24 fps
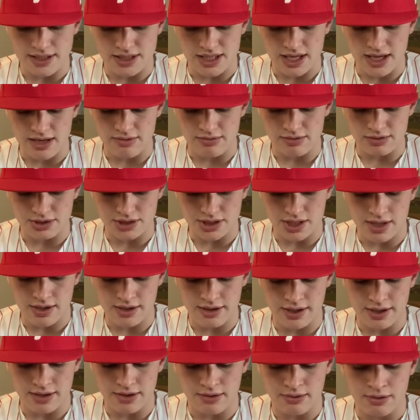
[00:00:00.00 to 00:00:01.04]
and
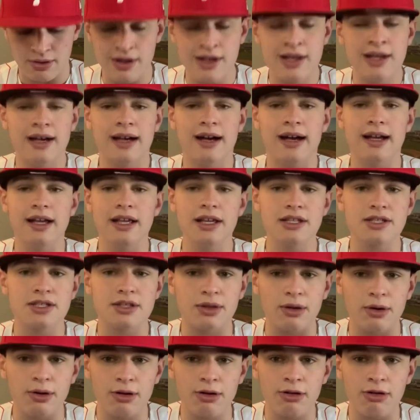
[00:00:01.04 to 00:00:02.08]
Rosario, his
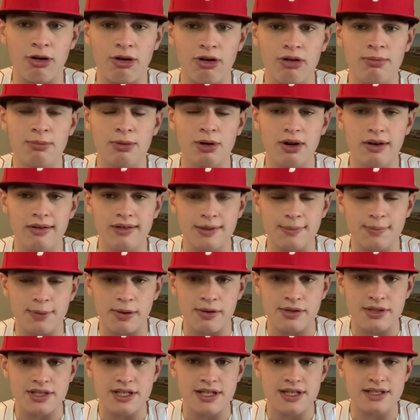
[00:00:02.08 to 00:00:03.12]
third homer of the
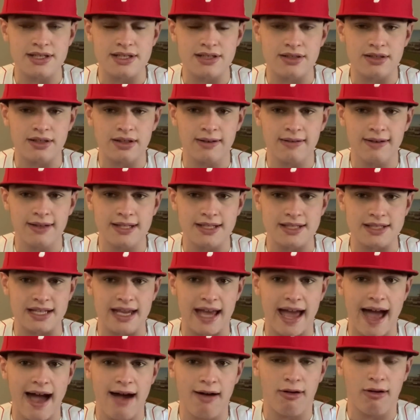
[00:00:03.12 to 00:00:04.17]
postseason. Think about this, he
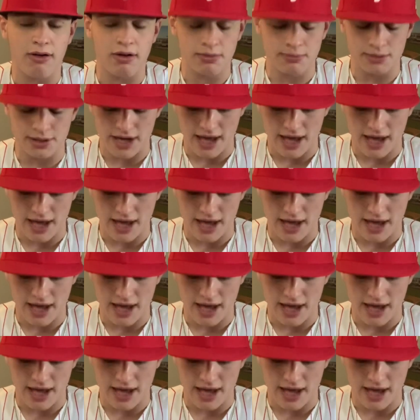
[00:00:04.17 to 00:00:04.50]
out-homered